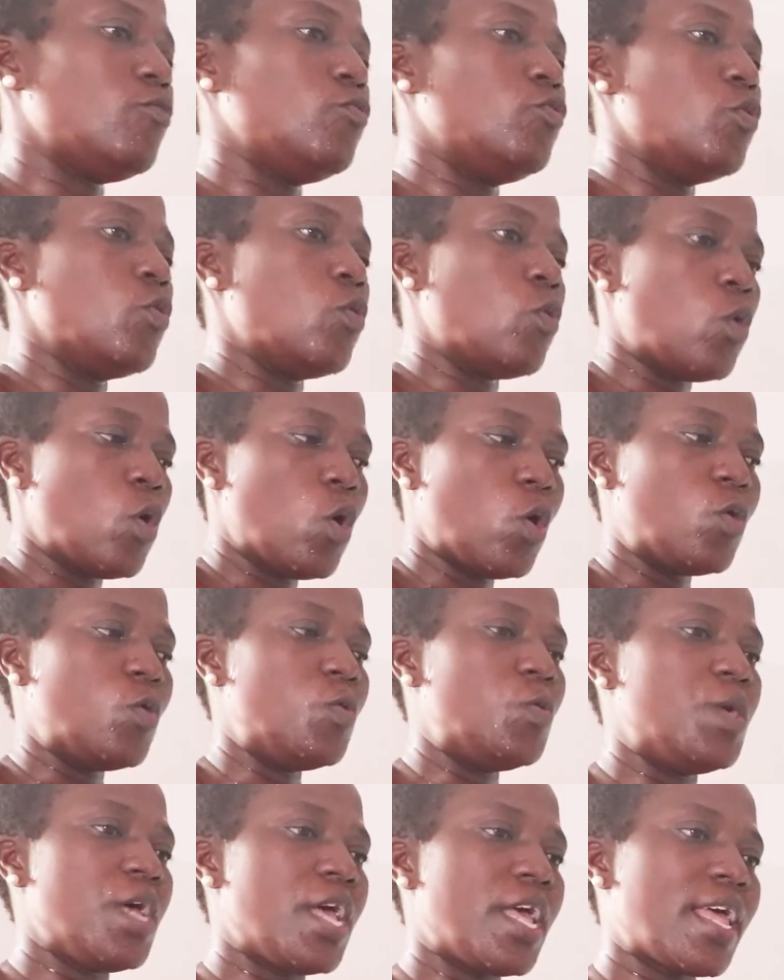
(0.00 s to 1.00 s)
do,
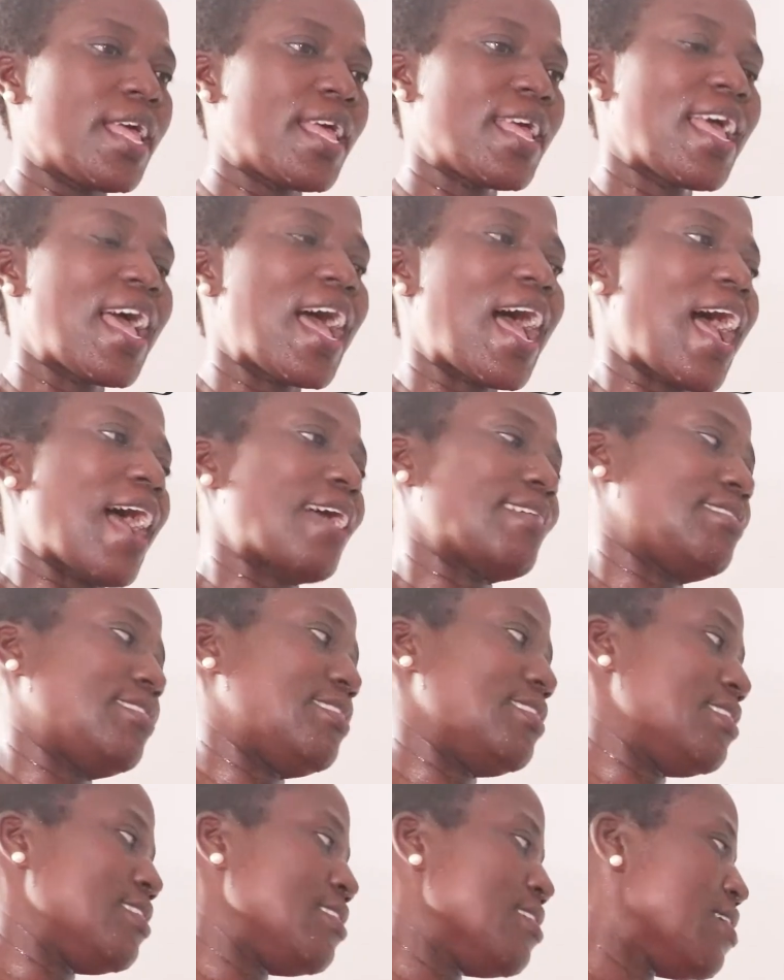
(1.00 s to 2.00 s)
re
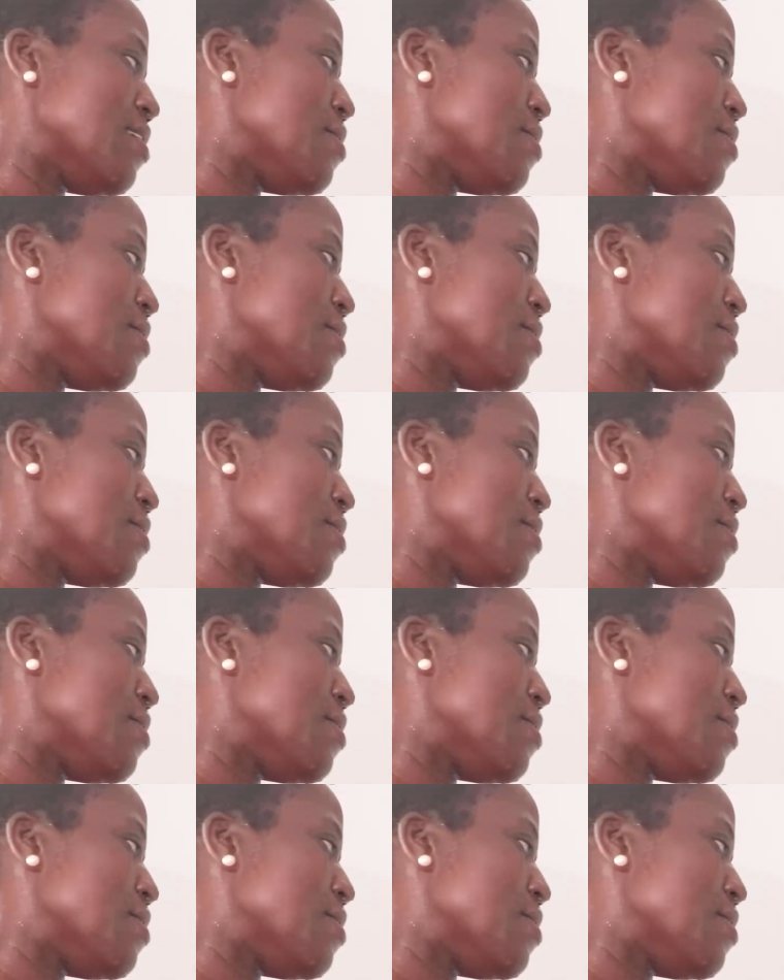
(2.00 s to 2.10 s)
àti